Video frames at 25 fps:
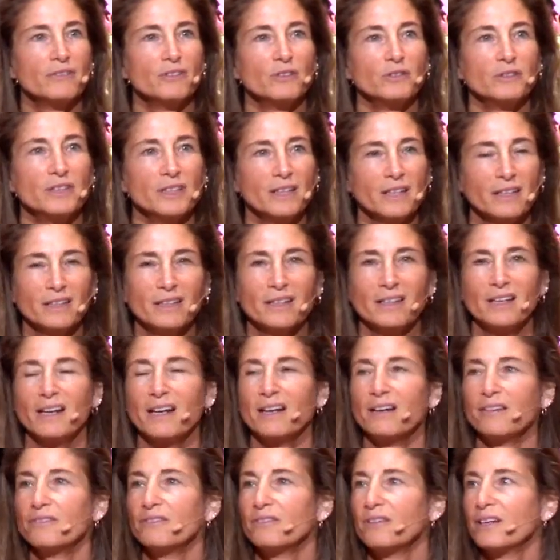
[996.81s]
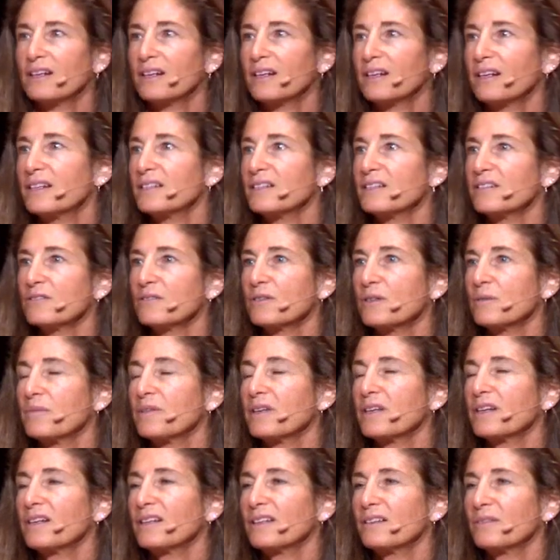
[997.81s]
If only I could have ice cream,
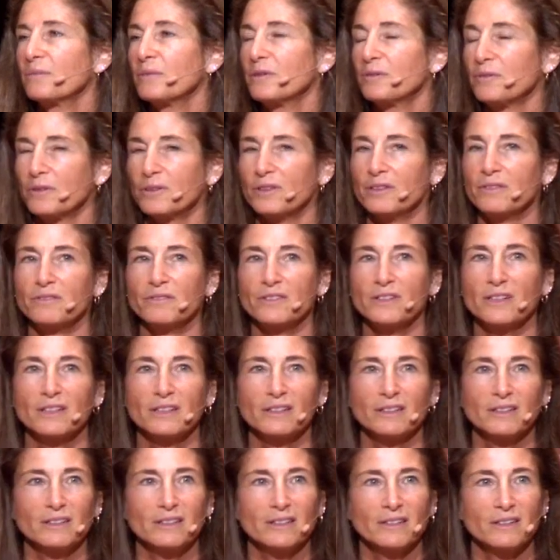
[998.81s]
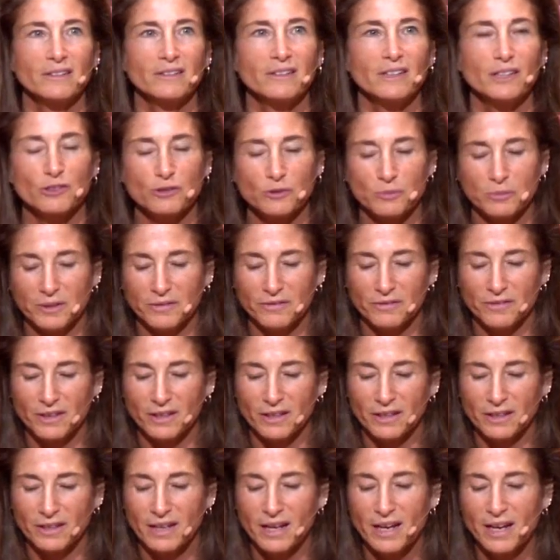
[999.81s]
then it would be really fun. You know, things would be
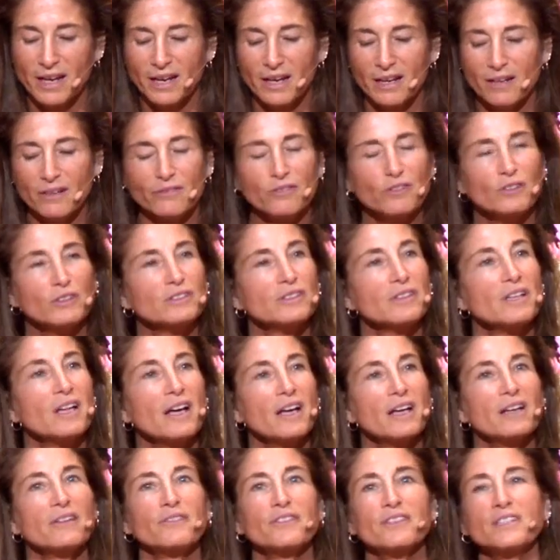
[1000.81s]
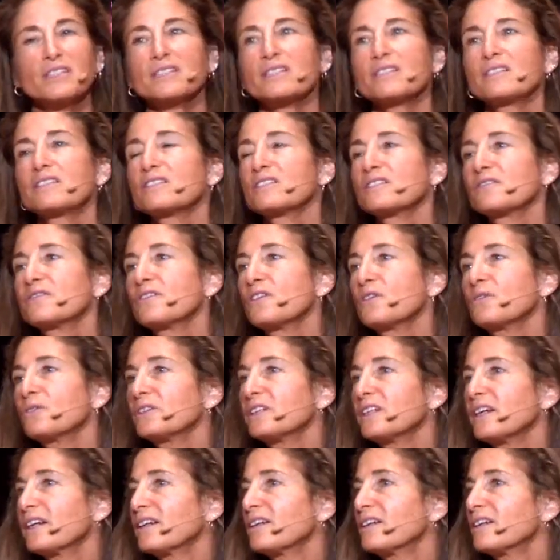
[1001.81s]
fine. For a lot of us, it's if
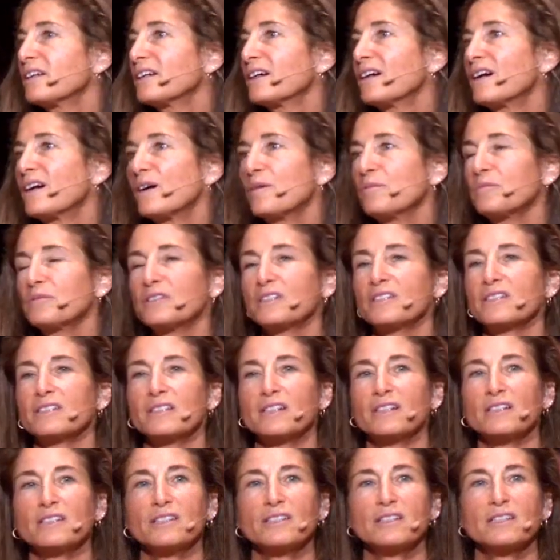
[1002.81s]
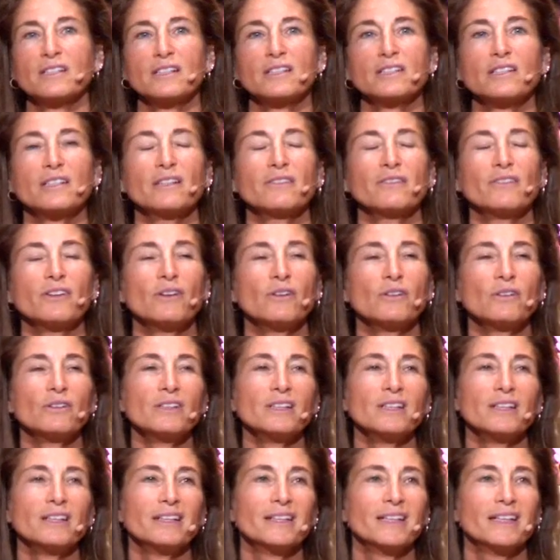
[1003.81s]
only I could accomplish such and such. If
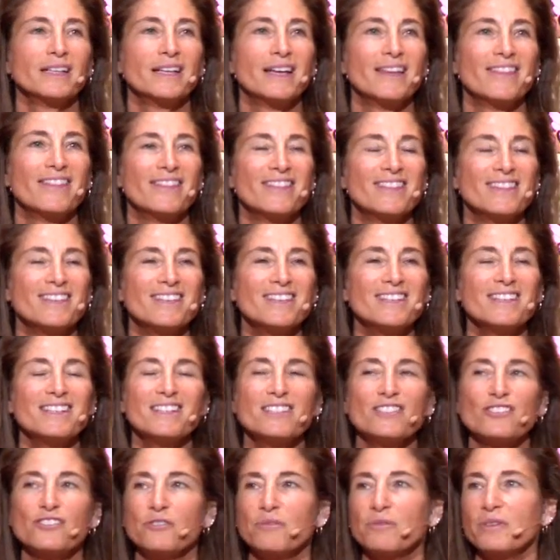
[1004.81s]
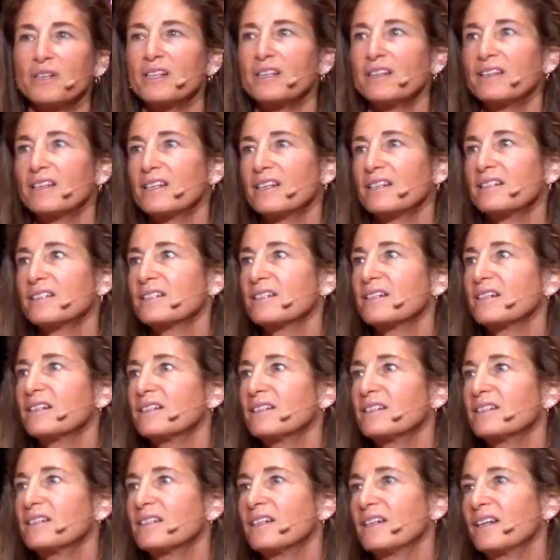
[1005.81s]
only I could get these three things
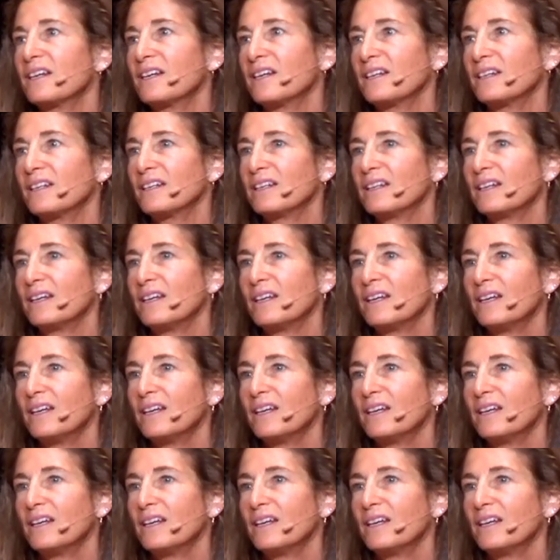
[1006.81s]
done today.